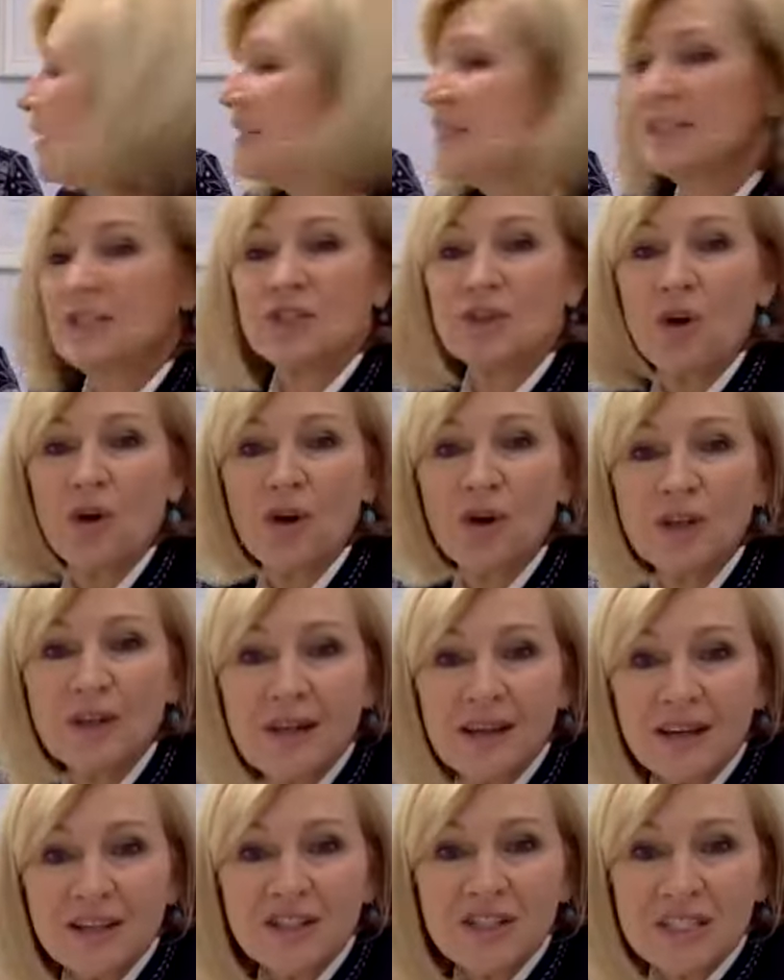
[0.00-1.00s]
and
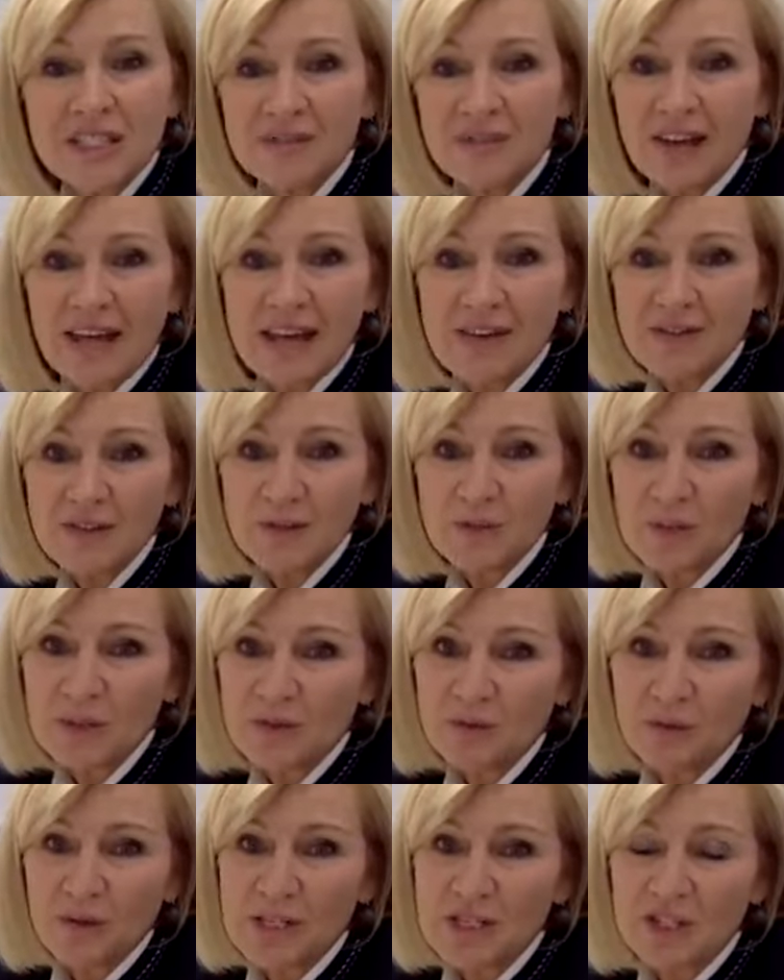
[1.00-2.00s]
soda just flavoured with
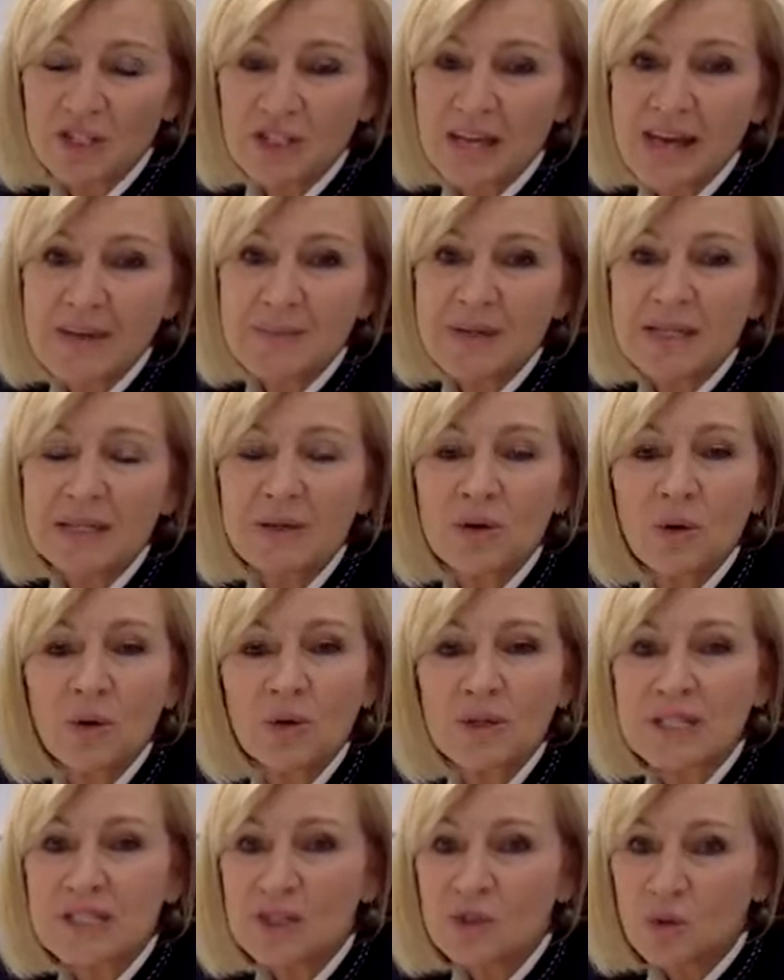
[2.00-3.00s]
fresh lemon or
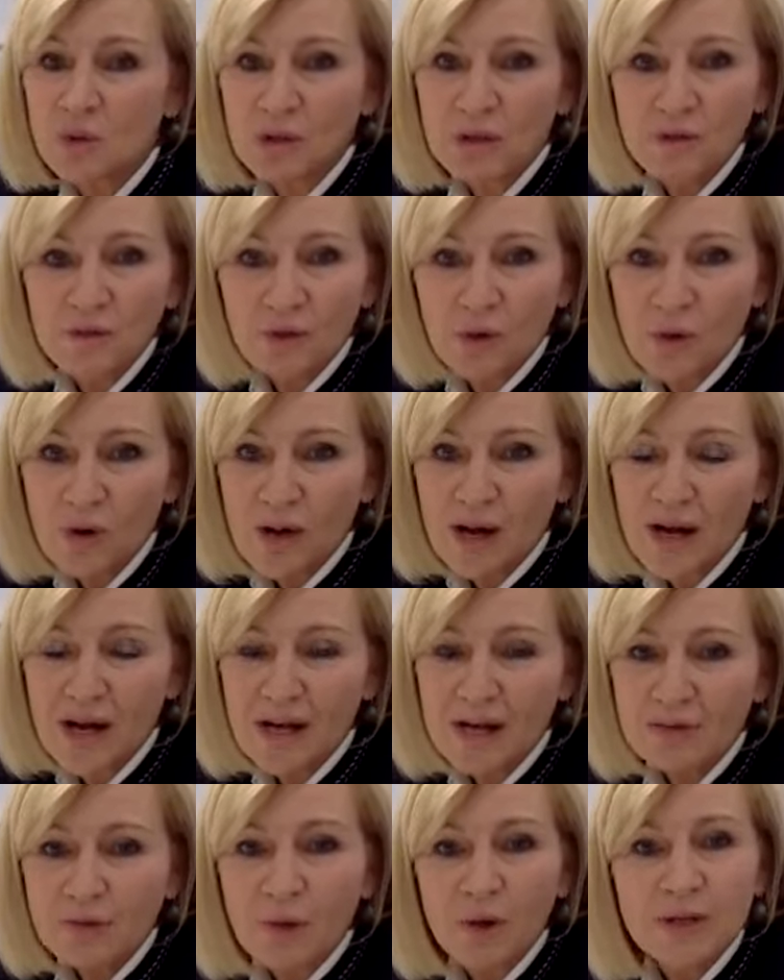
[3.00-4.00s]
a stalk of
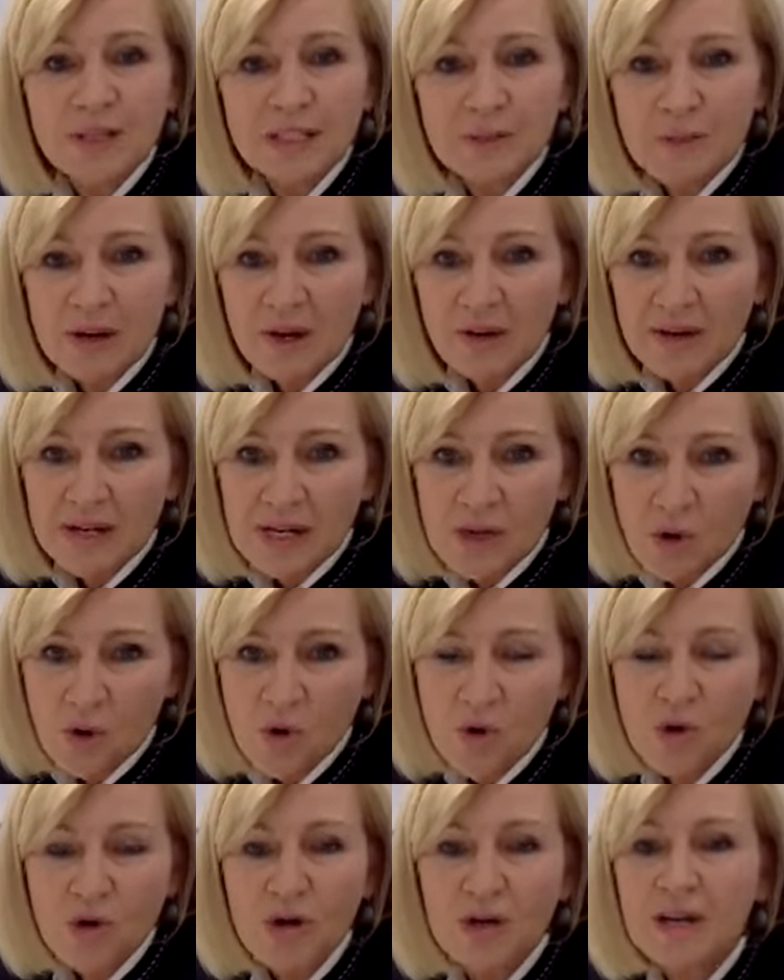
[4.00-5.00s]
rosemary
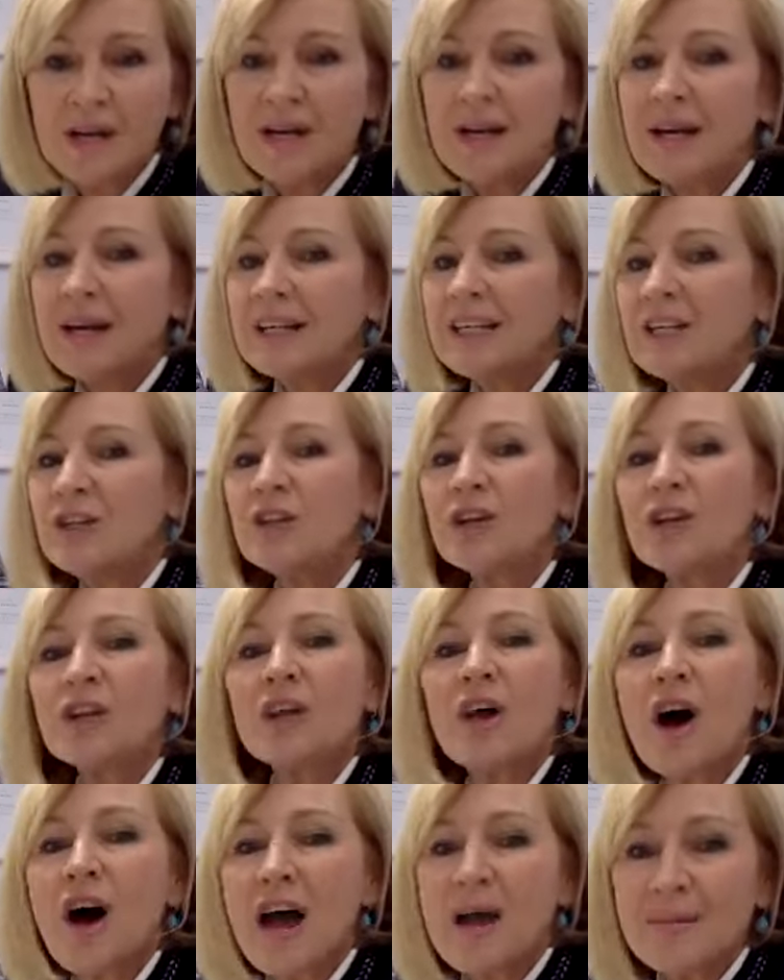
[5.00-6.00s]
or, you know,
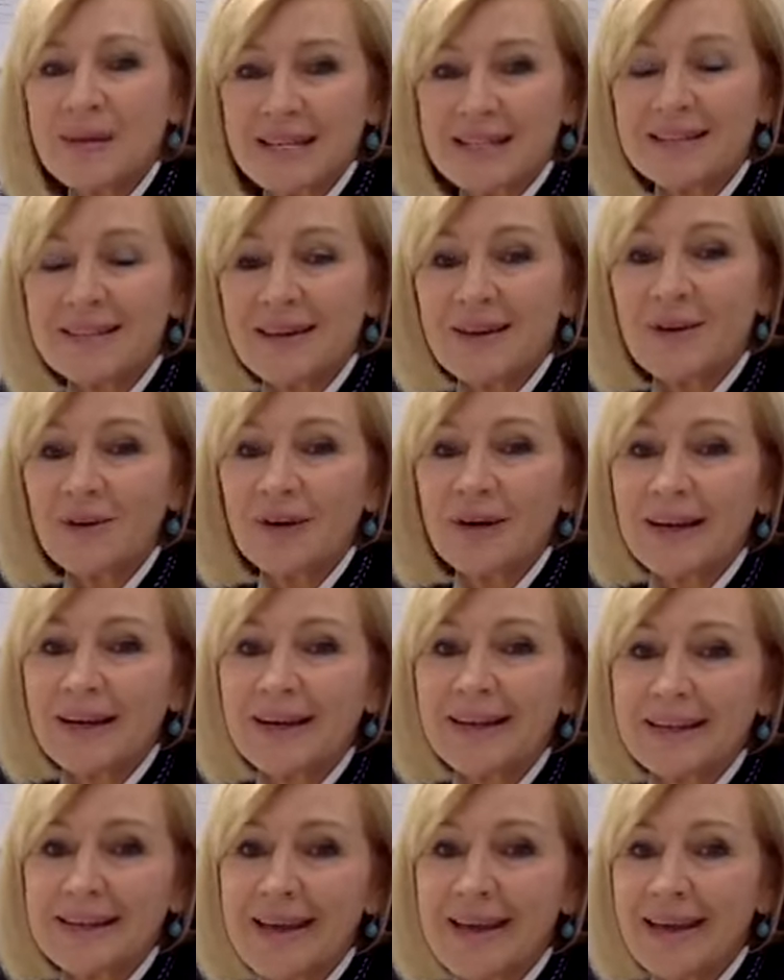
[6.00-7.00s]
lime,
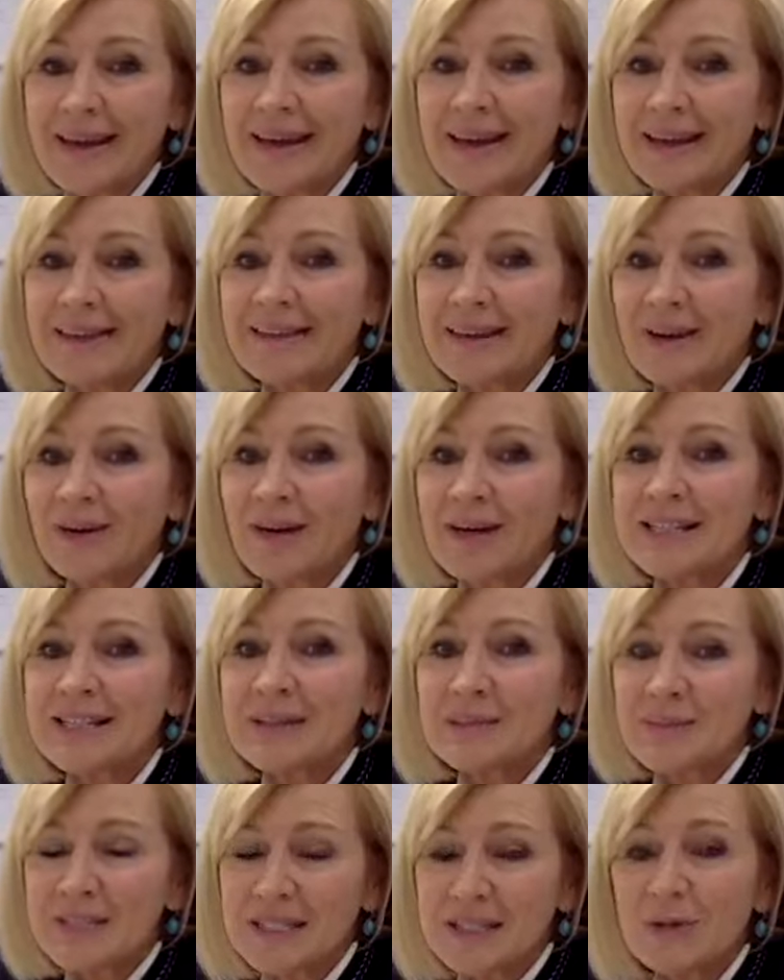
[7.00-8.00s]
etc. Yeah, there are
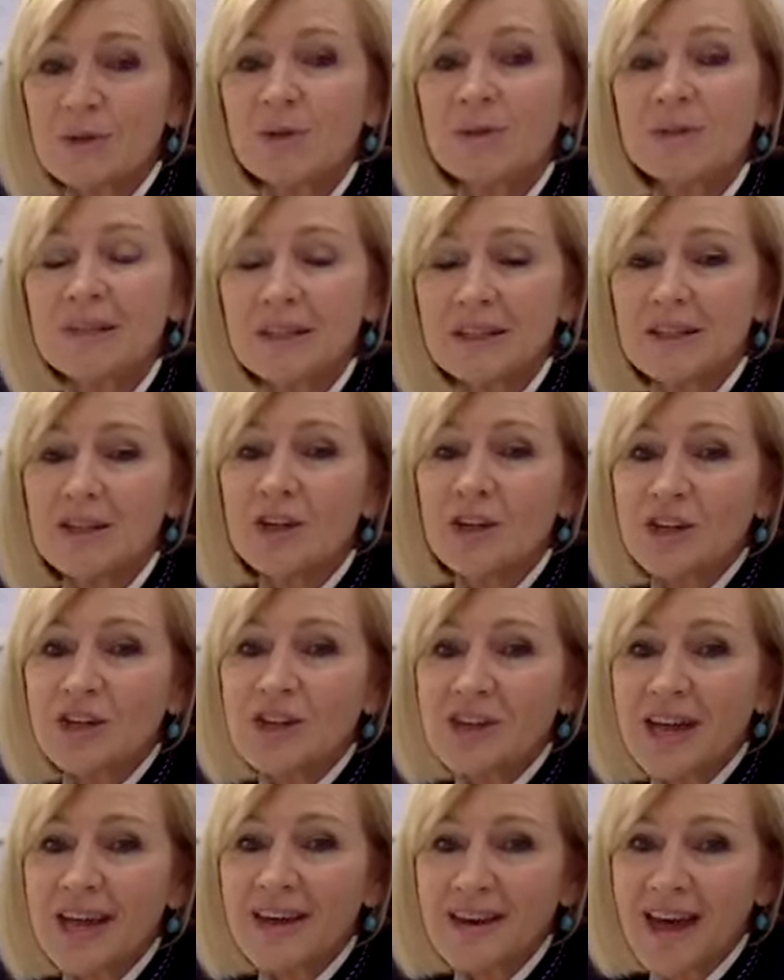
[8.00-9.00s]
some still, that, you know,
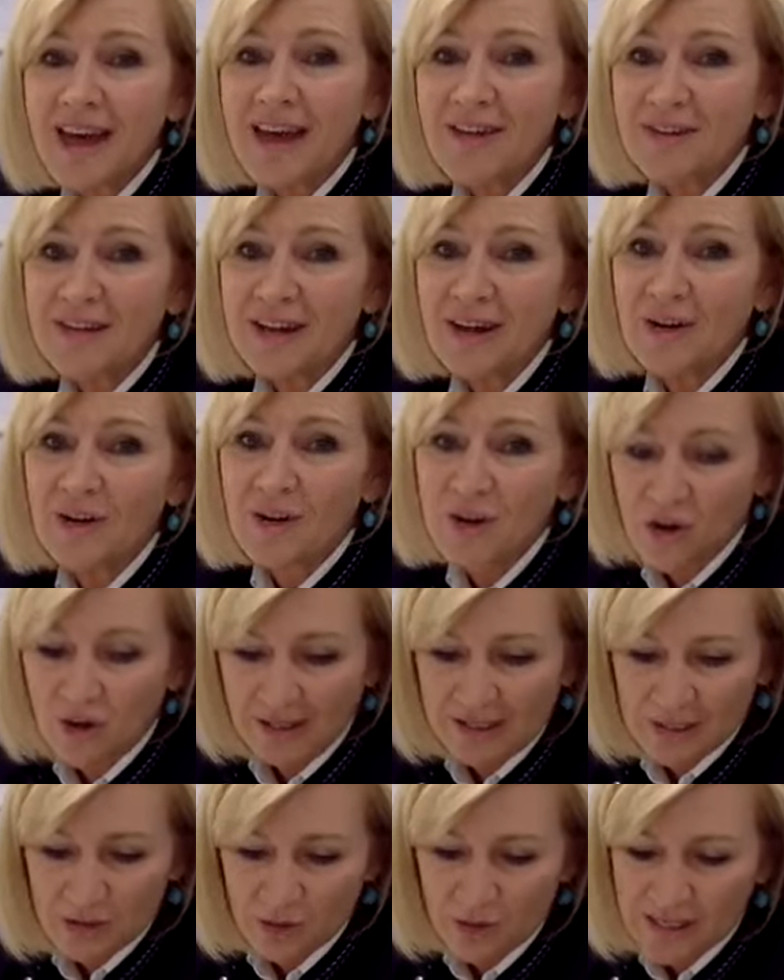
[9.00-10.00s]
you can have an
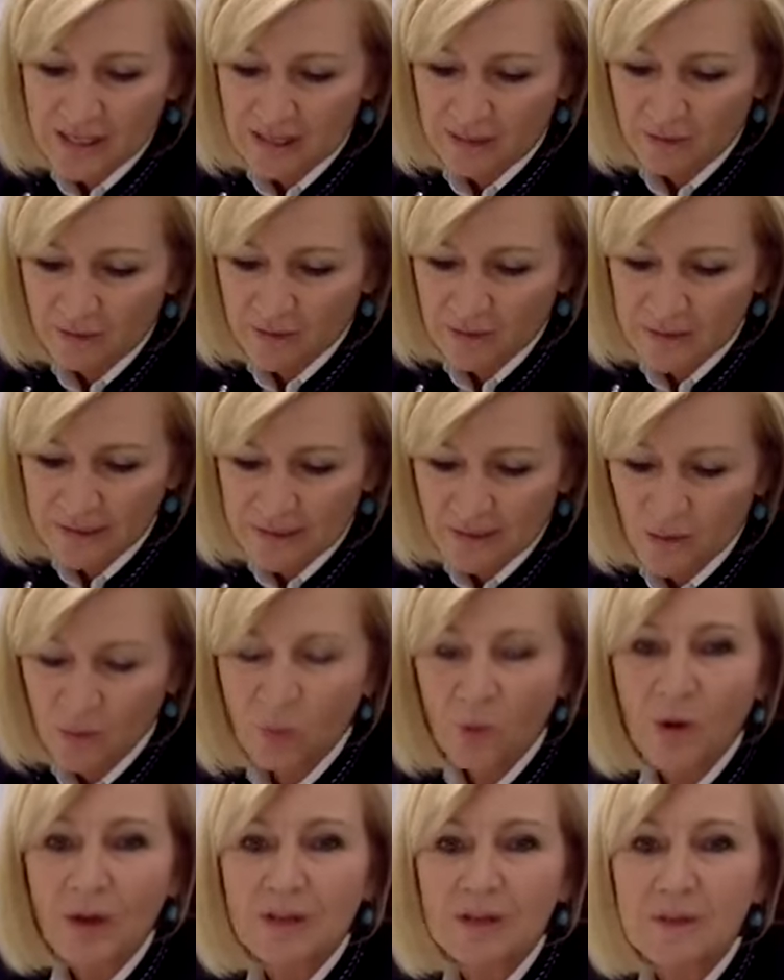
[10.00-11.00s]
alcoholic drink if you so
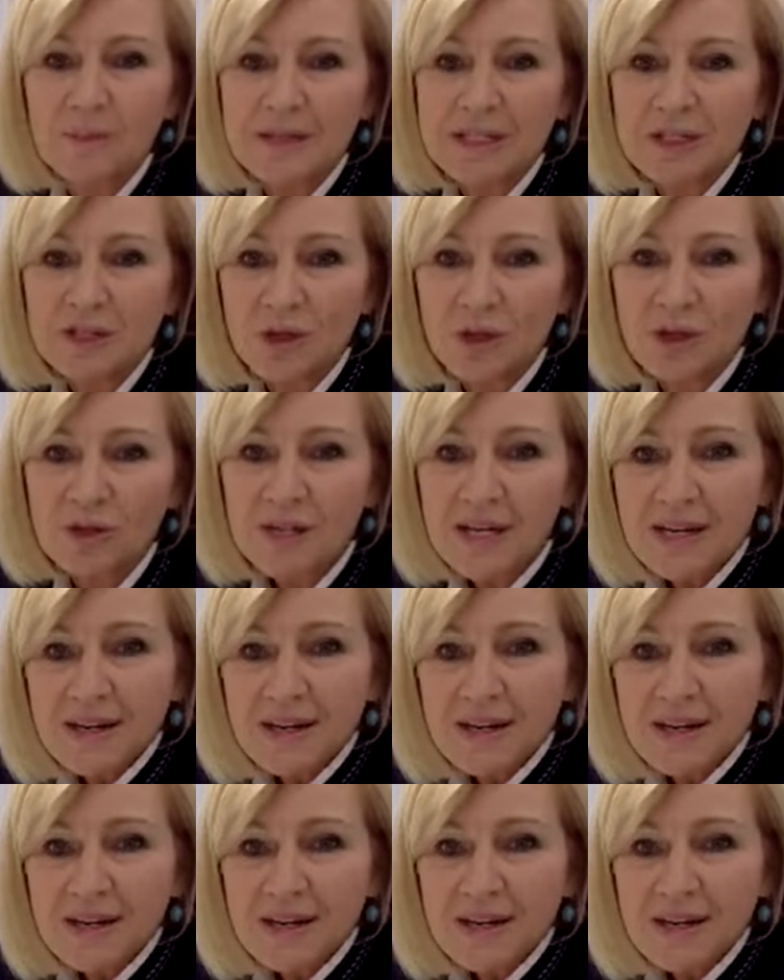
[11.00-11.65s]
want. I mean, don't